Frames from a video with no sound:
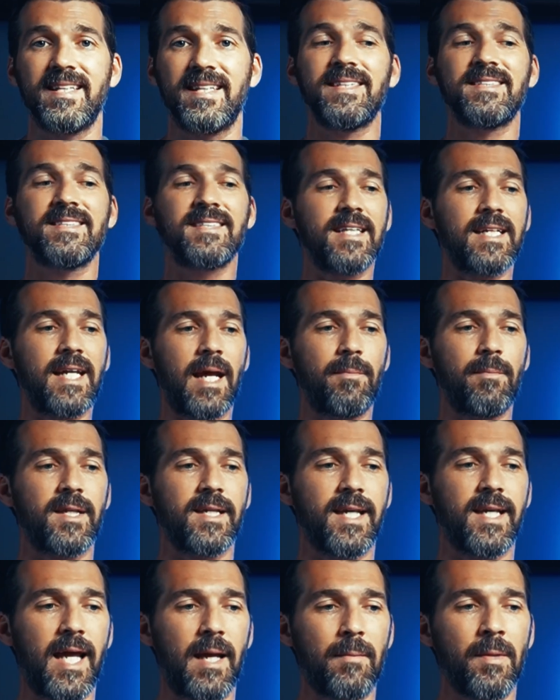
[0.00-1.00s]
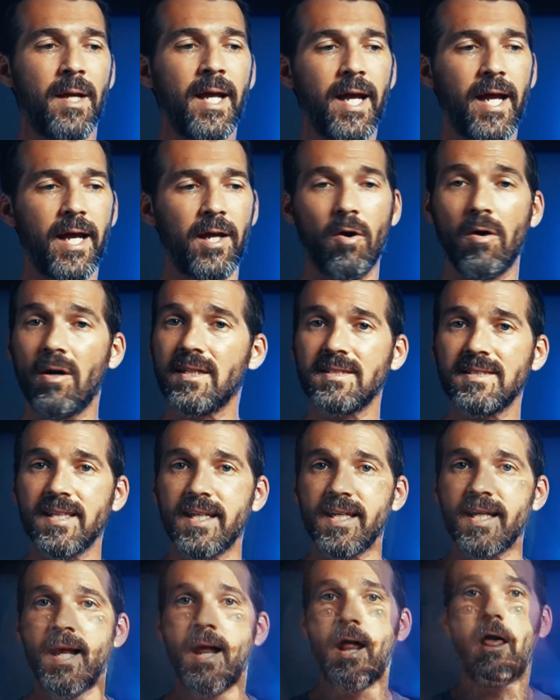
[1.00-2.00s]
That's the name of the game. And
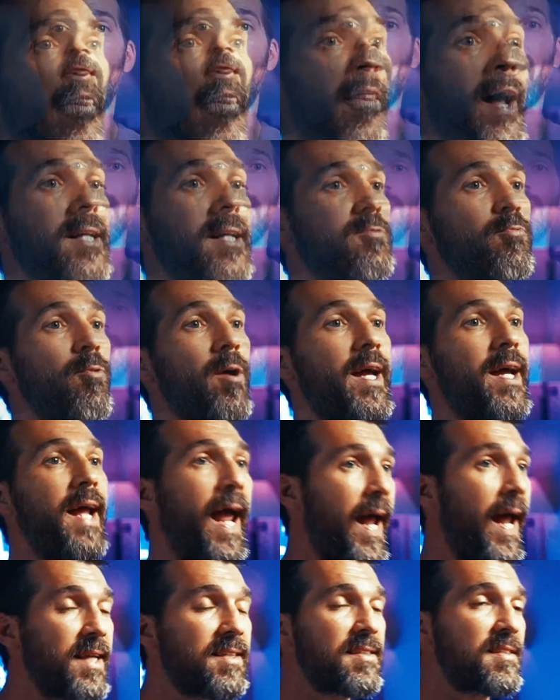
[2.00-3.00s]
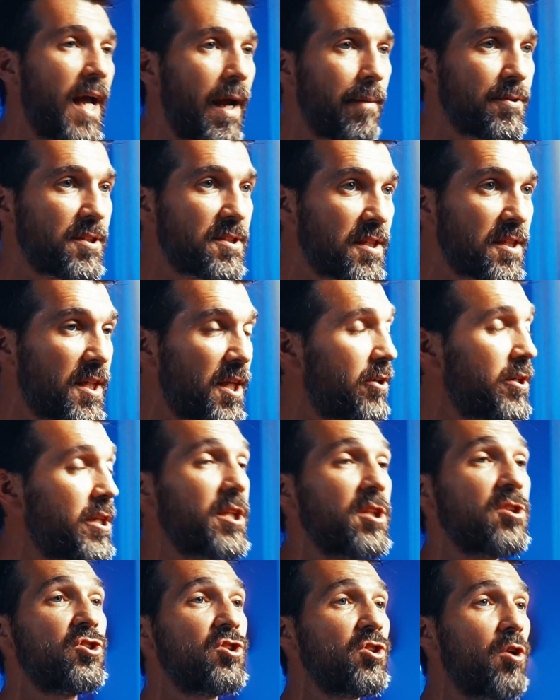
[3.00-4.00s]
honestly, that's why A,
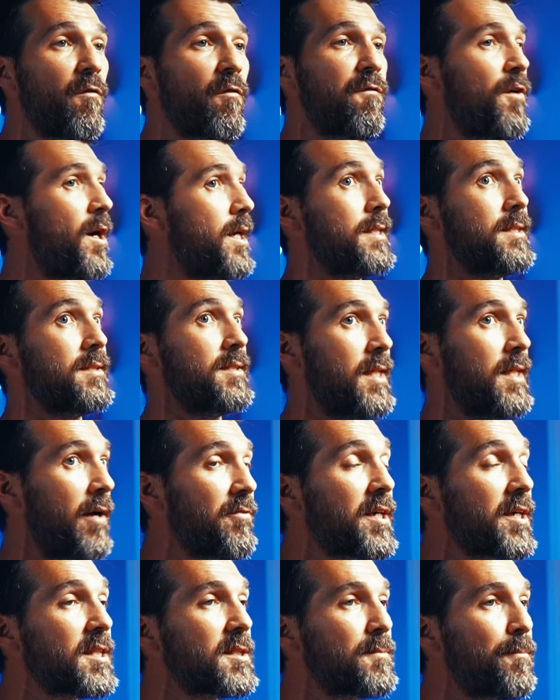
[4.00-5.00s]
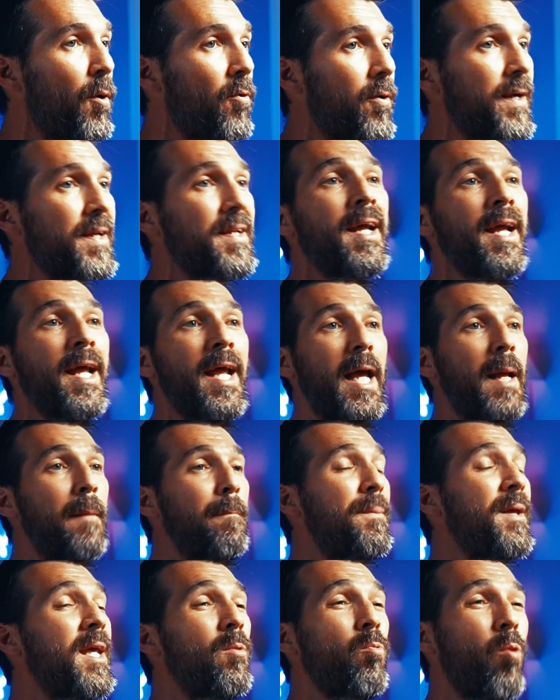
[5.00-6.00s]
cybersecurity is so fun because it never gets boring,
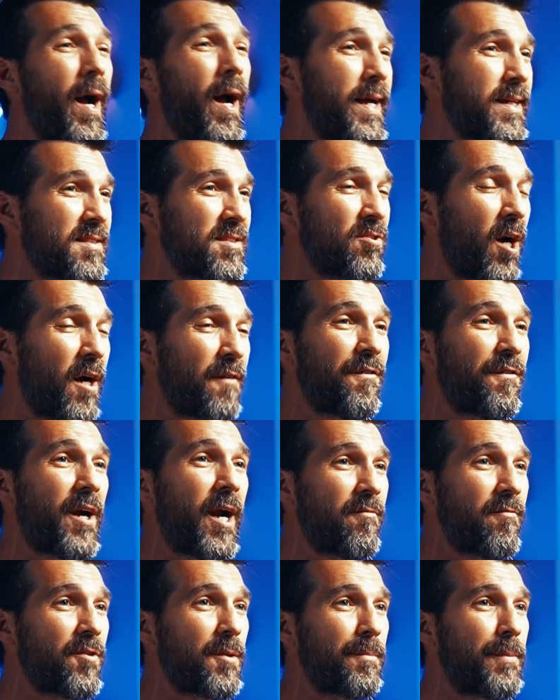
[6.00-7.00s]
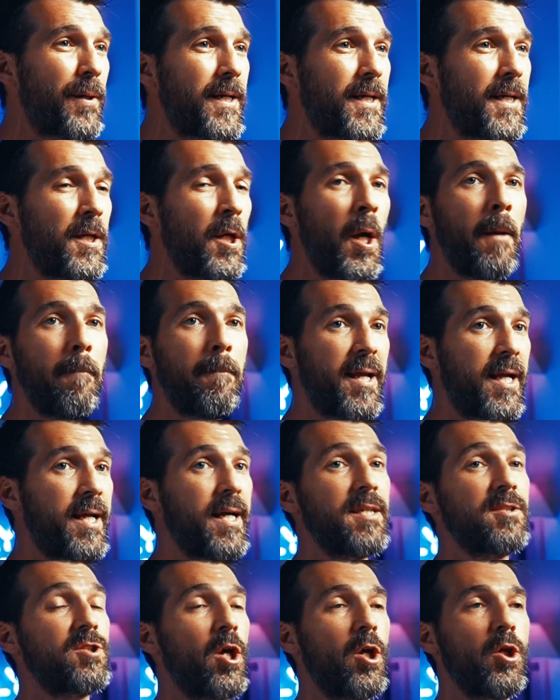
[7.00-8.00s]
and B, why it's not for everybody,
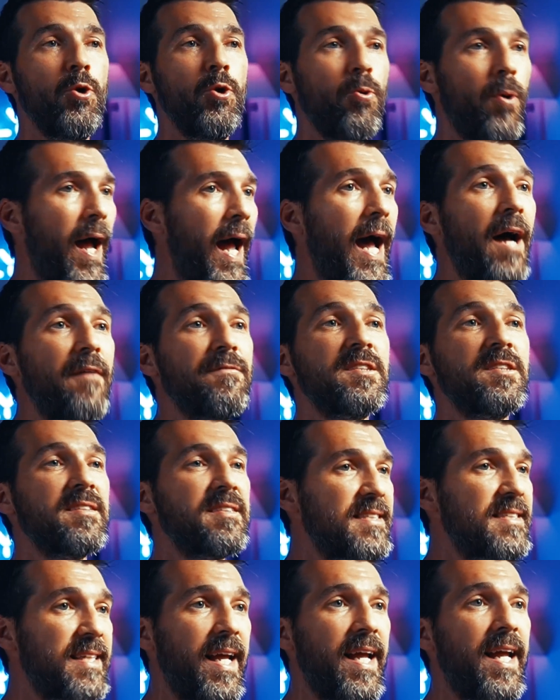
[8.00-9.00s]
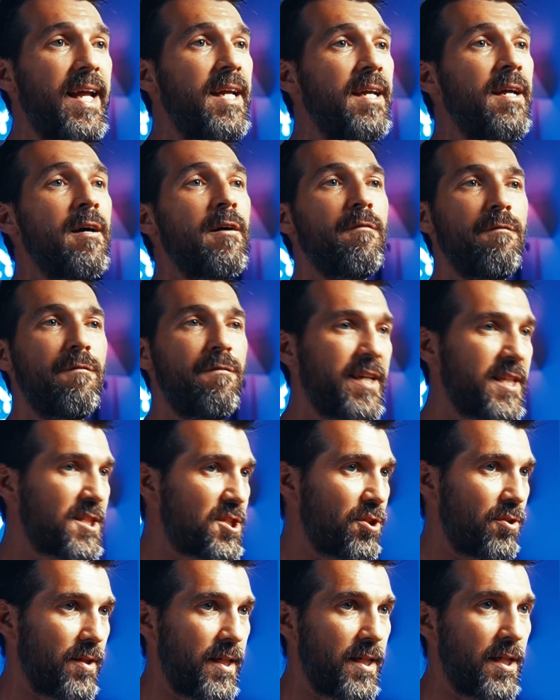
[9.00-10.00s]
because you have to stay
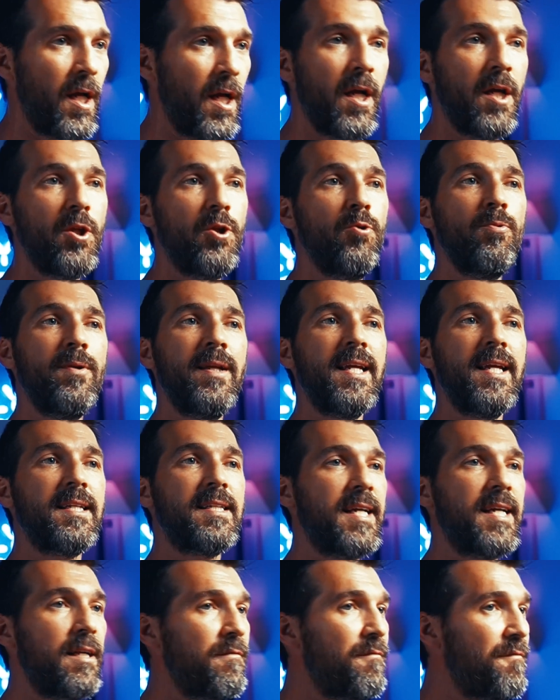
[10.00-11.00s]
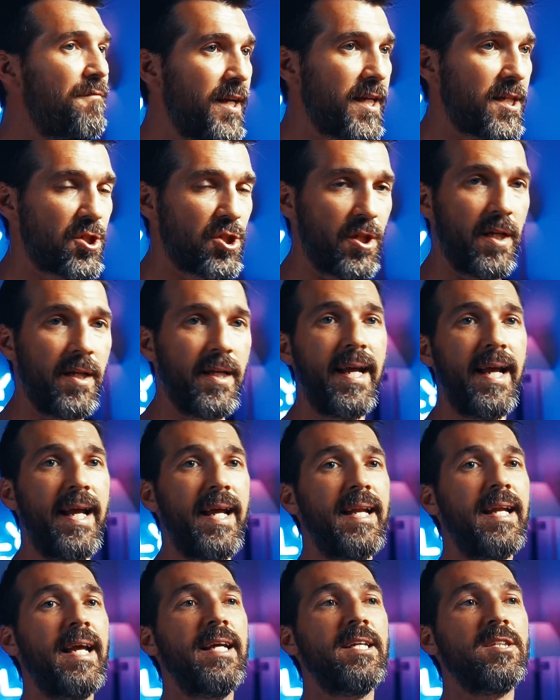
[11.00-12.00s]
vigilant. You need conviction.
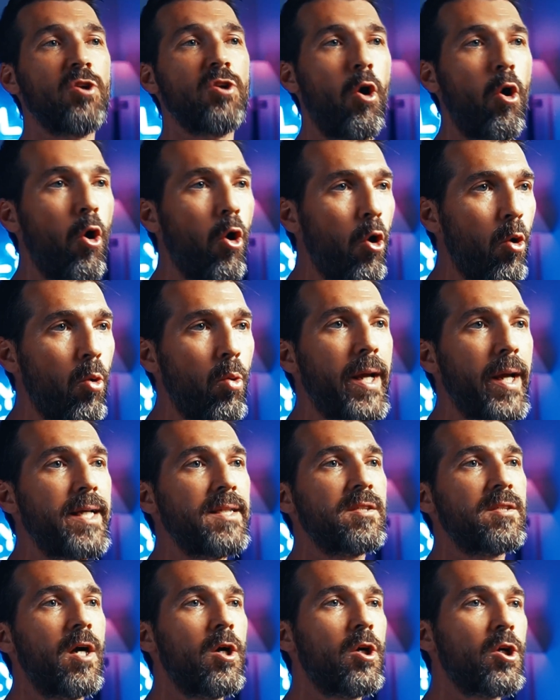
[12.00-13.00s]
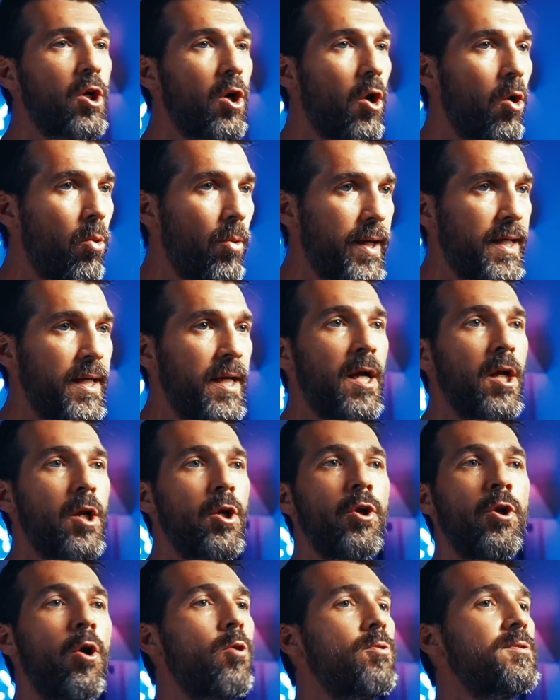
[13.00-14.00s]
It is always going,
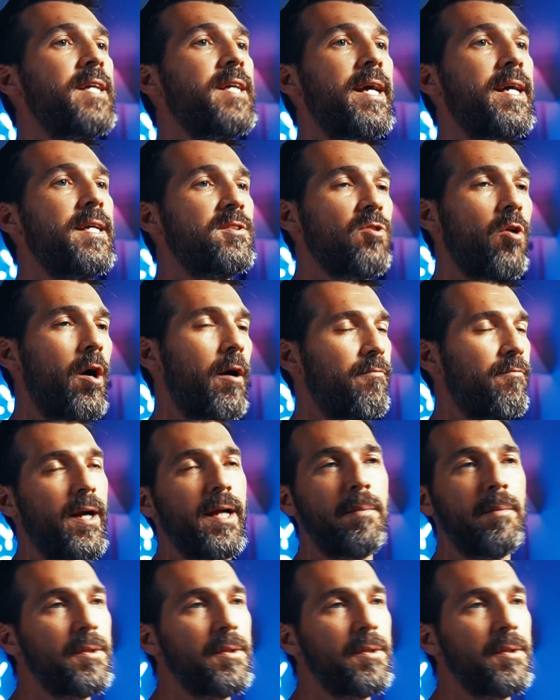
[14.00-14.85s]
no days off, right?